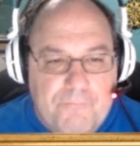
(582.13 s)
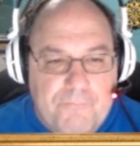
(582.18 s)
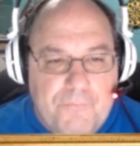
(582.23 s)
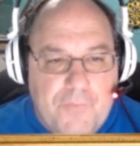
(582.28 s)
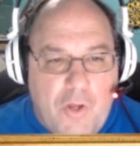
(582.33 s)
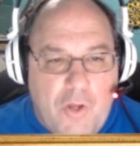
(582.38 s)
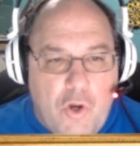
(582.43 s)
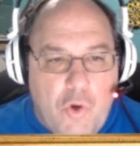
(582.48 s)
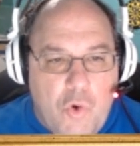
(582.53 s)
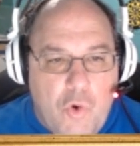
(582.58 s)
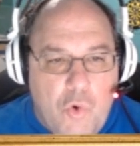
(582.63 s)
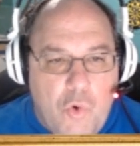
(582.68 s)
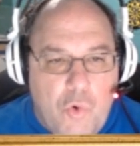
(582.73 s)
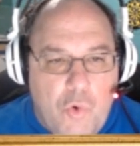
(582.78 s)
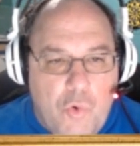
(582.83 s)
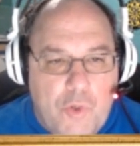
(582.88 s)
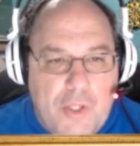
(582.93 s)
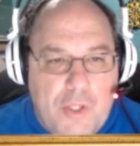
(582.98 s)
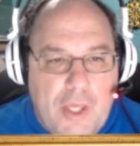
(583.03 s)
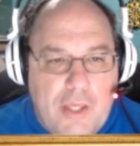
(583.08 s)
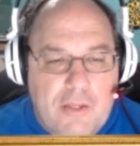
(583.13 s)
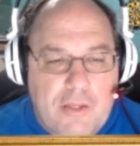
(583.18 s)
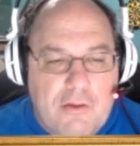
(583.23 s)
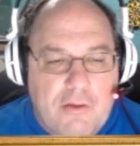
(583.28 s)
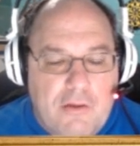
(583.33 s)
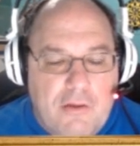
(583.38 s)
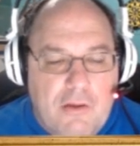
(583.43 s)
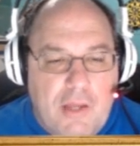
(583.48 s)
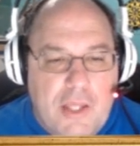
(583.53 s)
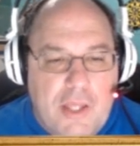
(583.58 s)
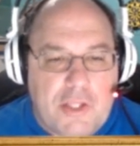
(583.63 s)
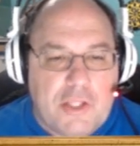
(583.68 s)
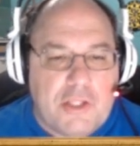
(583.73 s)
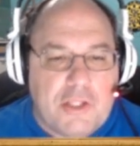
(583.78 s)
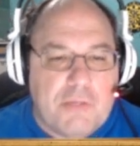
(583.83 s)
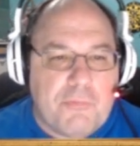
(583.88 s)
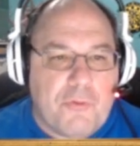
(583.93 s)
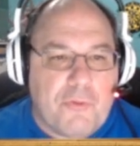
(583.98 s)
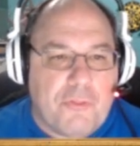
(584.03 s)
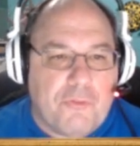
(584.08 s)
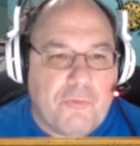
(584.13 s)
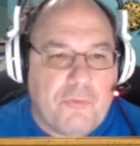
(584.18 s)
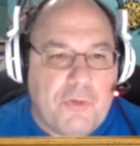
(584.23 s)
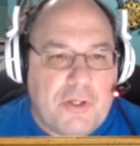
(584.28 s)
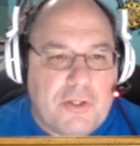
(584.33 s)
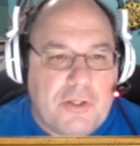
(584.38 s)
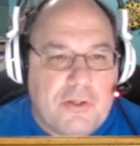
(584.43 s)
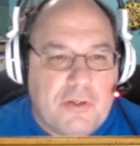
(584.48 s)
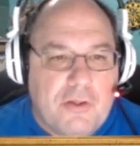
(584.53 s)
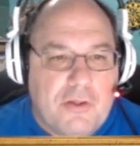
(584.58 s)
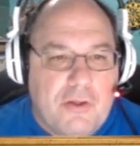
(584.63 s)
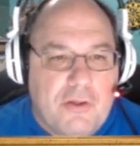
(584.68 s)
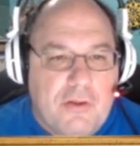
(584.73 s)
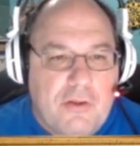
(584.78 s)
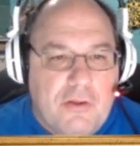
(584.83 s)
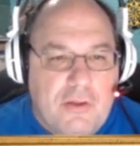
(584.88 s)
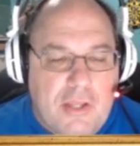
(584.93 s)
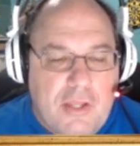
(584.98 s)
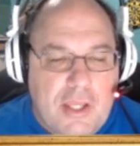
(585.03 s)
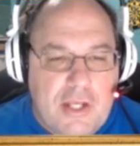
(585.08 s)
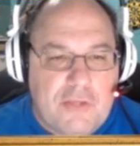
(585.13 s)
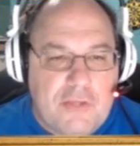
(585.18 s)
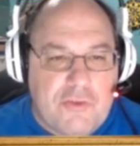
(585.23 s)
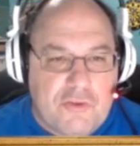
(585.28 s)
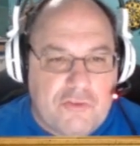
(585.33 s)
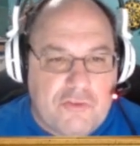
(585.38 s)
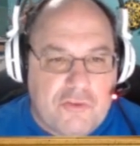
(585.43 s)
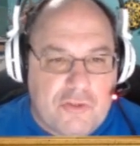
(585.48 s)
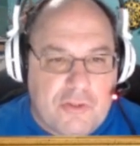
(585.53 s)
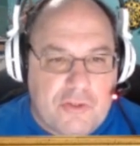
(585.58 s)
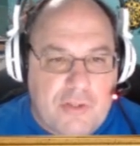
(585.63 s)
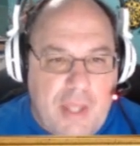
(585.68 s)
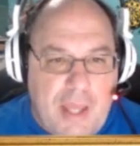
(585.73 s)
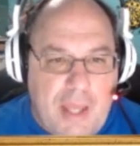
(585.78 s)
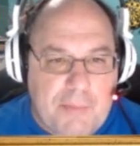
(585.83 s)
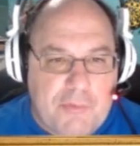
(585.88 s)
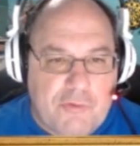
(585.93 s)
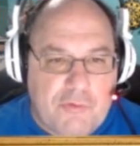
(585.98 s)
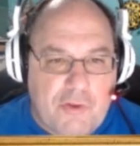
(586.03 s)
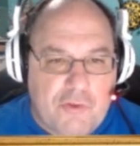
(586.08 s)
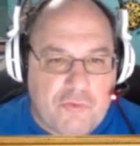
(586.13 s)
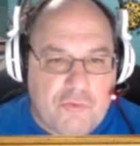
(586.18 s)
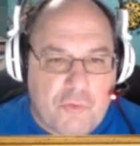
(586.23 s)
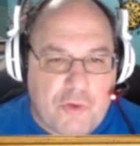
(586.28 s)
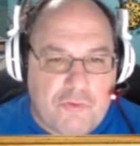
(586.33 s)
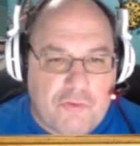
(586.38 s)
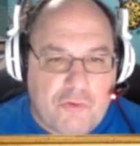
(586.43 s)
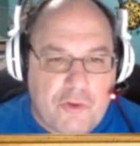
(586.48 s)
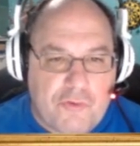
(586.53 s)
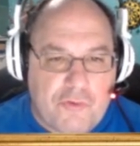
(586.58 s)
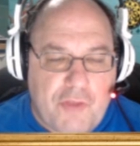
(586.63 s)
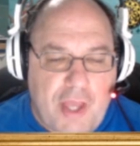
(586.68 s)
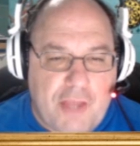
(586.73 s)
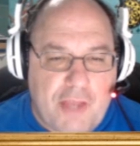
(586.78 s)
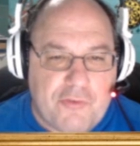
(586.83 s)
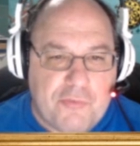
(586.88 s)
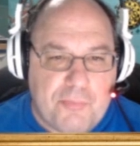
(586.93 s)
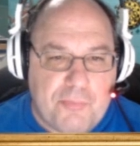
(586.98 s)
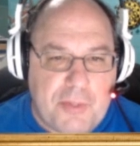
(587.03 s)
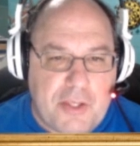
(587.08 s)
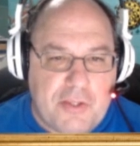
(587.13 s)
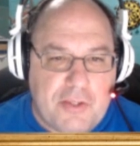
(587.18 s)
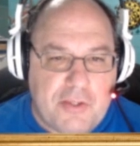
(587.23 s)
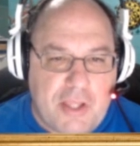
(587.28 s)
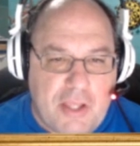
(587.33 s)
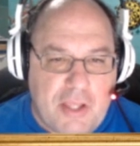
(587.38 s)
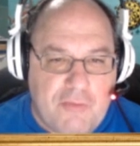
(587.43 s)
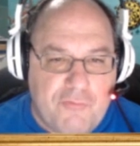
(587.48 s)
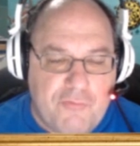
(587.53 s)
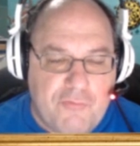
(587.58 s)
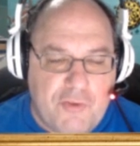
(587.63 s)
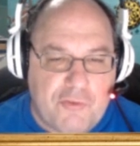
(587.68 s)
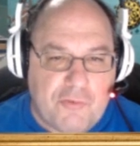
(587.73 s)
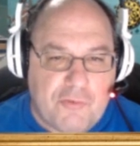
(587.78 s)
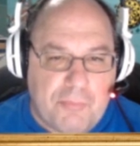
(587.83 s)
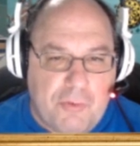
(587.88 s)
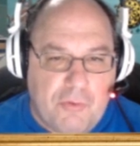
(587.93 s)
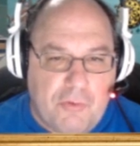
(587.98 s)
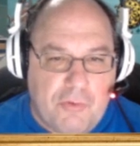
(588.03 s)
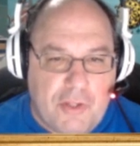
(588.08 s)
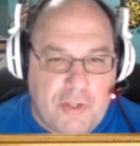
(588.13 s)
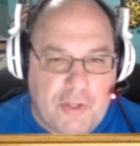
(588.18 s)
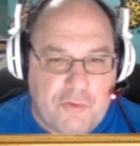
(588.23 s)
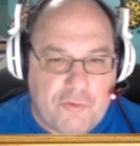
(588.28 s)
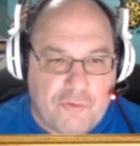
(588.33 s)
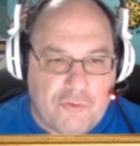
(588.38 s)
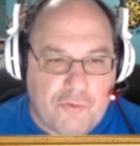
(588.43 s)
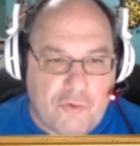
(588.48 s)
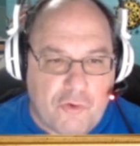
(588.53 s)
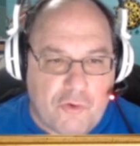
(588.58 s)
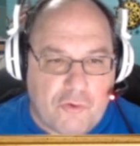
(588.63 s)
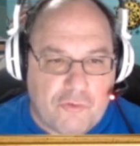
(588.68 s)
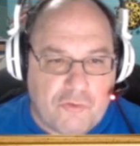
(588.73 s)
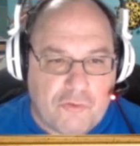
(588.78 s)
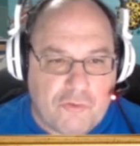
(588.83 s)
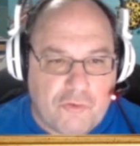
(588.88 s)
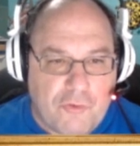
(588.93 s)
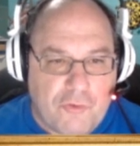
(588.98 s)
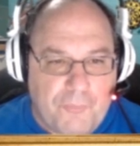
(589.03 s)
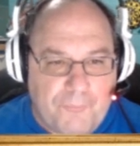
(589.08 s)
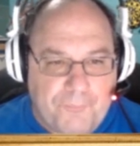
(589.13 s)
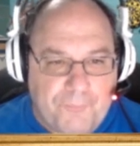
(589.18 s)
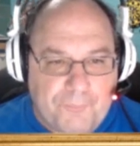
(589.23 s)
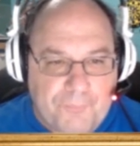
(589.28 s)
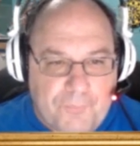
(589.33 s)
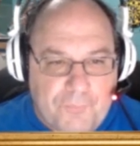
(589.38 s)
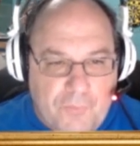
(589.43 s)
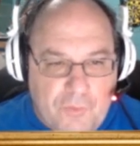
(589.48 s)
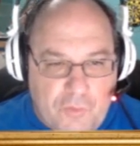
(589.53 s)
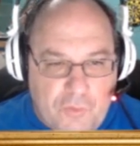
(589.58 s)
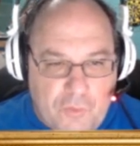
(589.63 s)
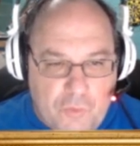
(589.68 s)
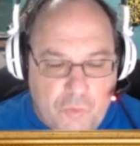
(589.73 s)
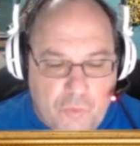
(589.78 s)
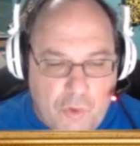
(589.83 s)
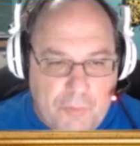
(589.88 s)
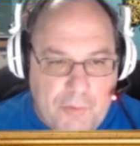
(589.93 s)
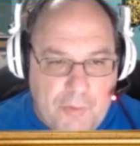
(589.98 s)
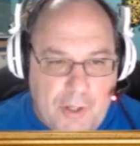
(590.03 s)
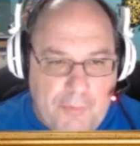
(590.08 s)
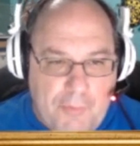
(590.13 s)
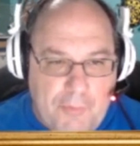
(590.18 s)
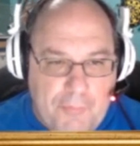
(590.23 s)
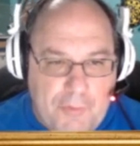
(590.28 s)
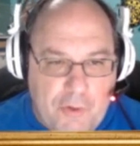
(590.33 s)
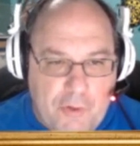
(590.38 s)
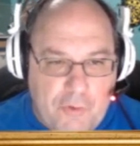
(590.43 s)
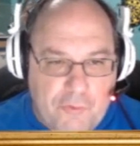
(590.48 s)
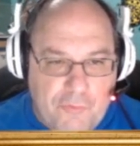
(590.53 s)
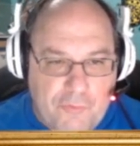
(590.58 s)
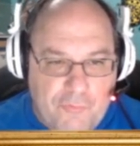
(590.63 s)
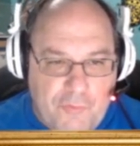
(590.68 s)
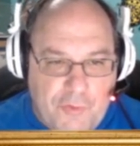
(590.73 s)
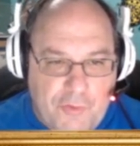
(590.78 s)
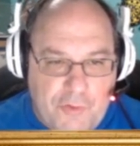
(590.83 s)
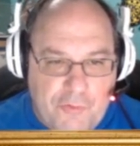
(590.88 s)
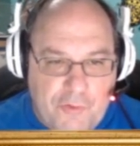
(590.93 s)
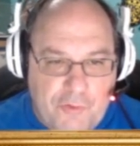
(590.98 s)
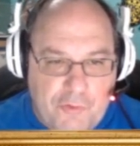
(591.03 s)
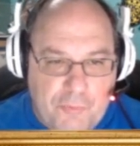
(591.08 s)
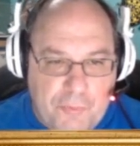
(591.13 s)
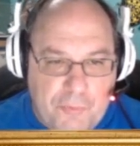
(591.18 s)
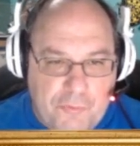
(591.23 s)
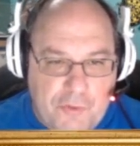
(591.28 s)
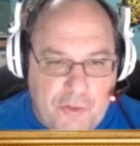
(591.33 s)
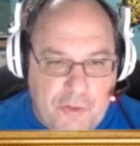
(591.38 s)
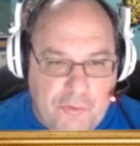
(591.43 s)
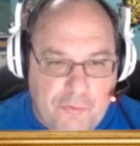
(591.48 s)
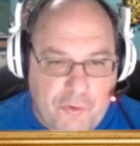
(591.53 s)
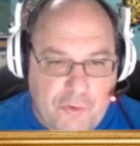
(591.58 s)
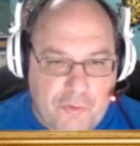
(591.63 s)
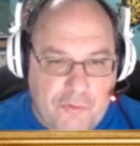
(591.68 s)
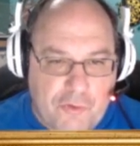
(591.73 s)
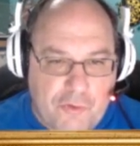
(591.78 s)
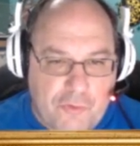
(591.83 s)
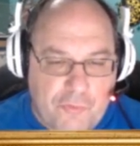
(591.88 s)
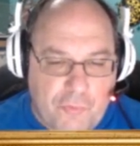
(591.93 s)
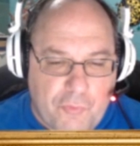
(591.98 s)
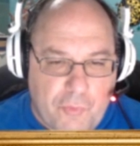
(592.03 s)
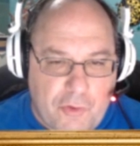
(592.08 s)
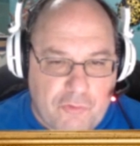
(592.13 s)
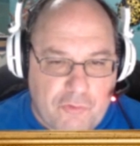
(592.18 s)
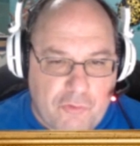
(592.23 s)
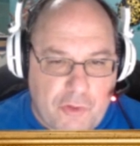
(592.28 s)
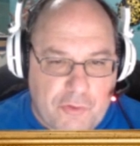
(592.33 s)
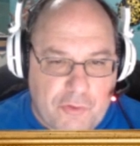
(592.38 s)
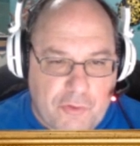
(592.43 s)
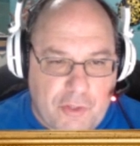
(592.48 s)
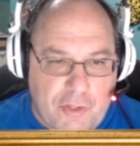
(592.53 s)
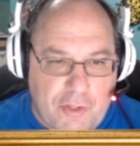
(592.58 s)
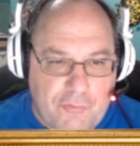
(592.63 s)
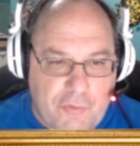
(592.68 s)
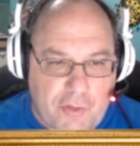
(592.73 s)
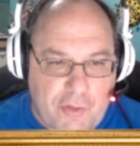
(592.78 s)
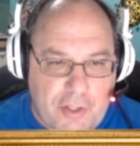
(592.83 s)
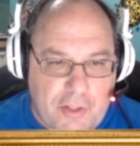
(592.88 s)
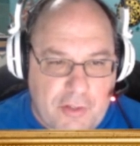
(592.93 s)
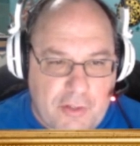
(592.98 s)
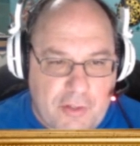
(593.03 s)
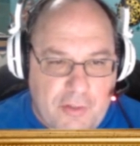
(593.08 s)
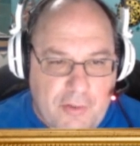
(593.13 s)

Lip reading: Okay. And then number three, in addition, Amazon's restaurants has been invisible in search. Grubhub appears in 56% of searches for restaurant delivery.